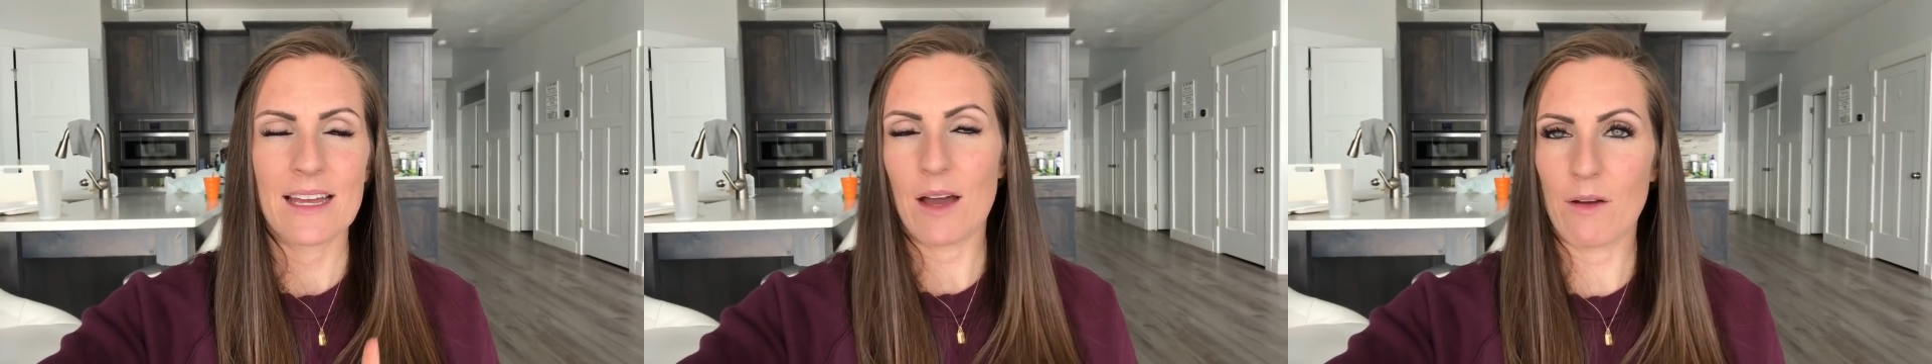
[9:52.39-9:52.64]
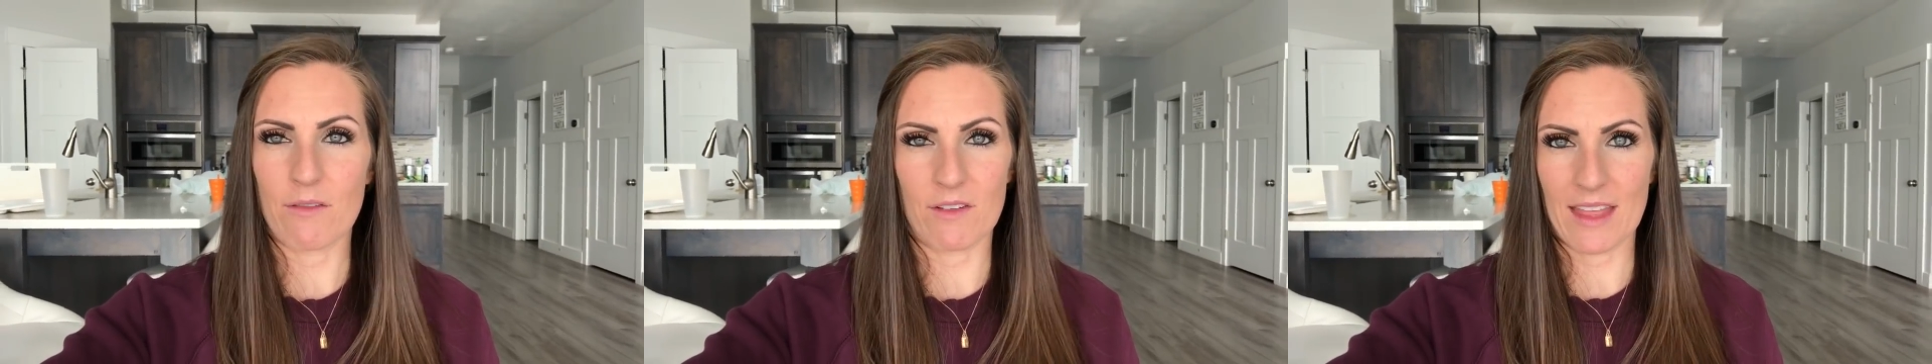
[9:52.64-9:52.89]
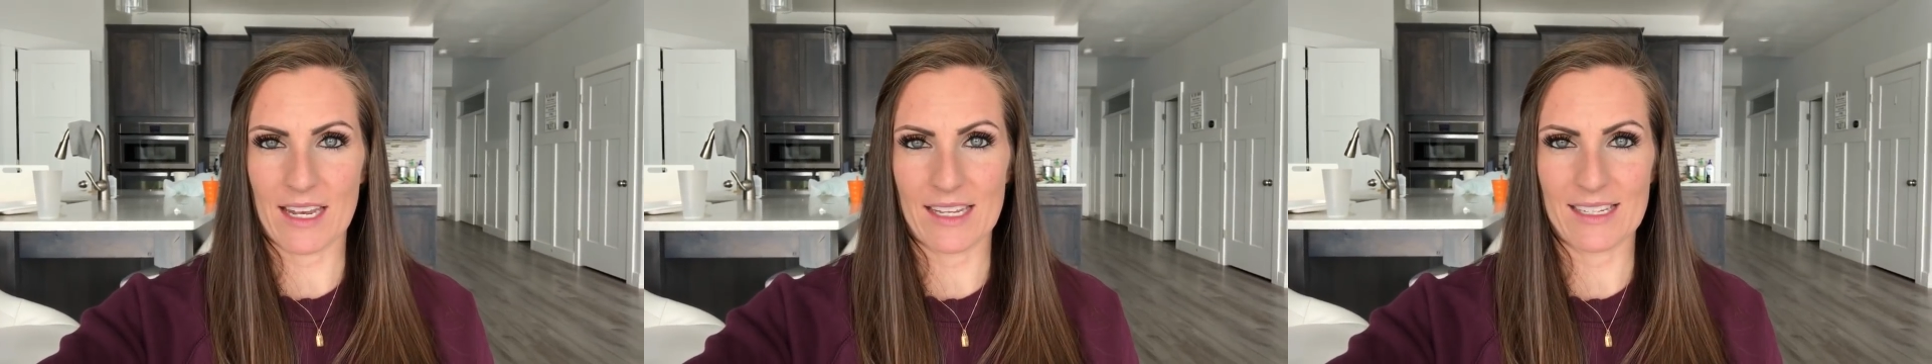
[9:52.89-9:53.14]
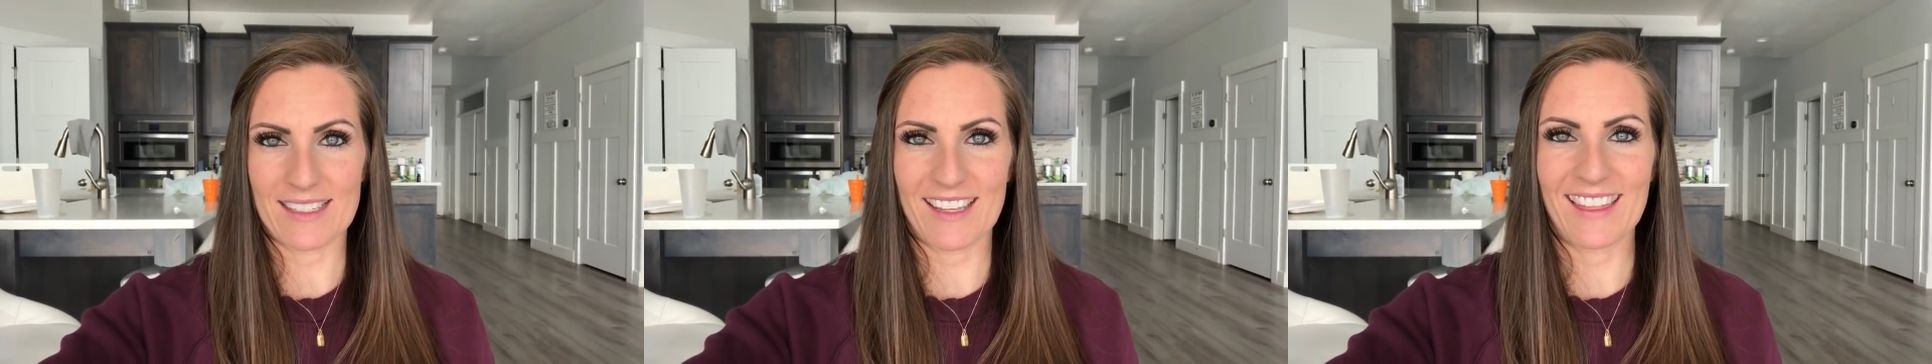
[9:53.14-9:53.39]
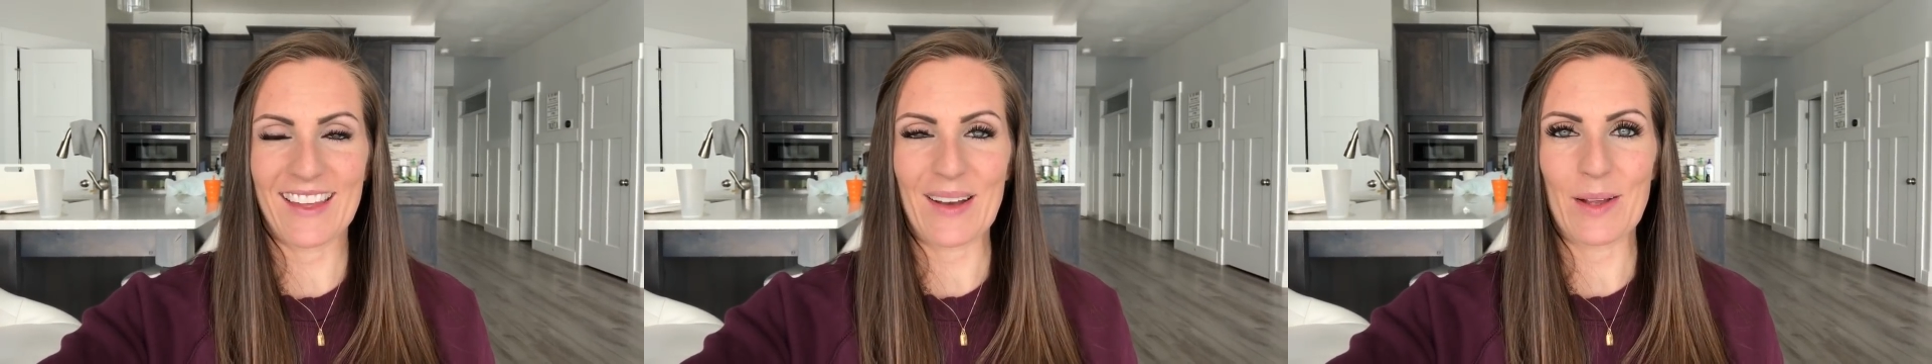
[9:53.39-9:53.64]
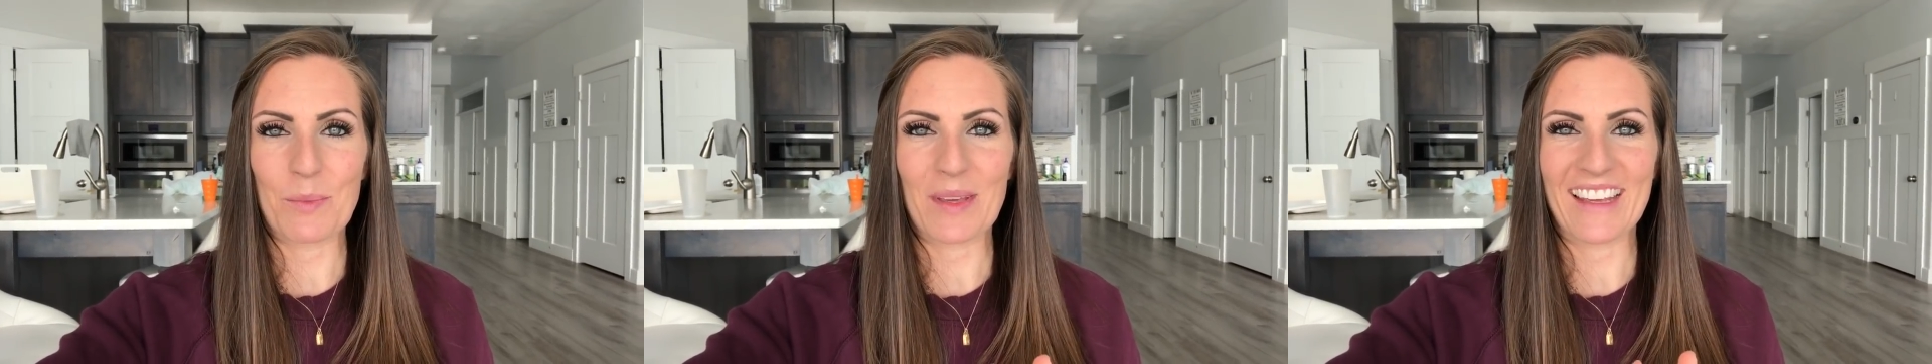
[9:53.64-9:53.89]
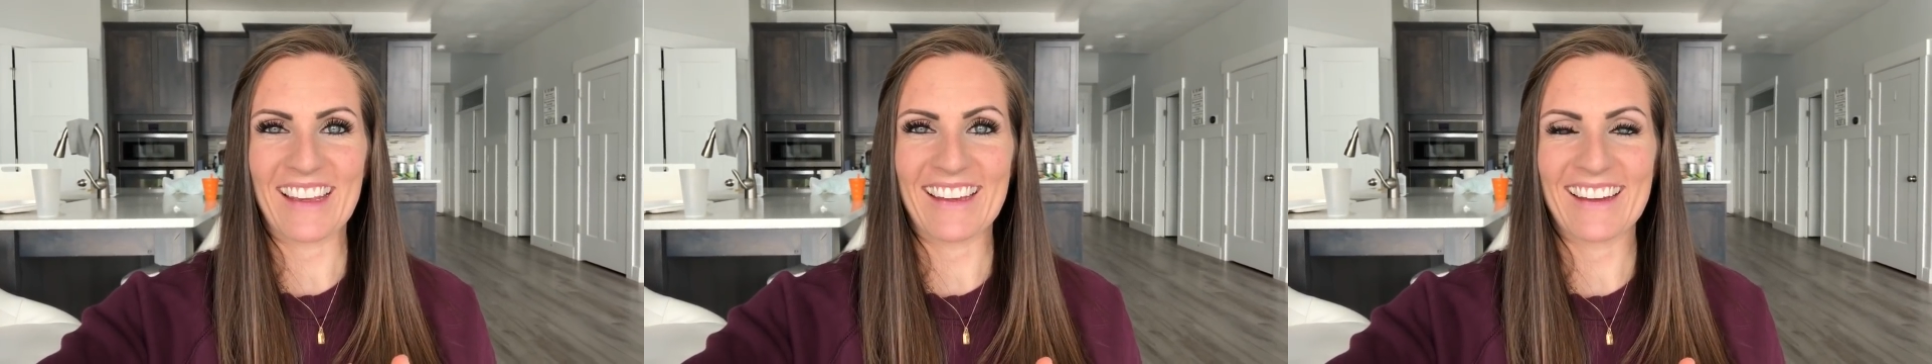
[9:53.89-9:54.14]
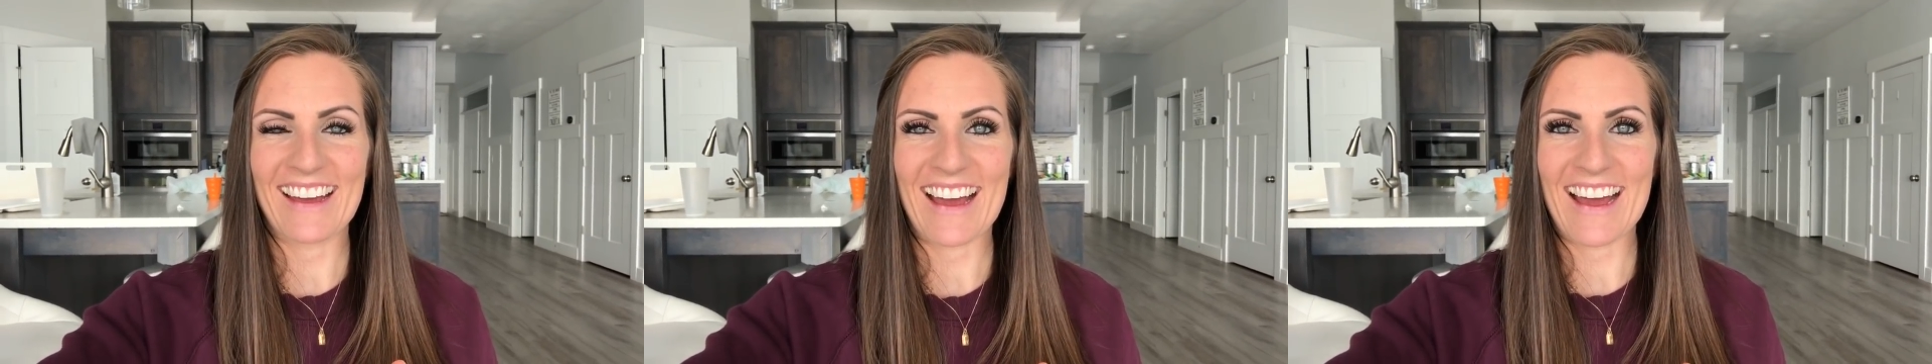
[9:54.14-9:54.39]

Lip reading: however that is, therapy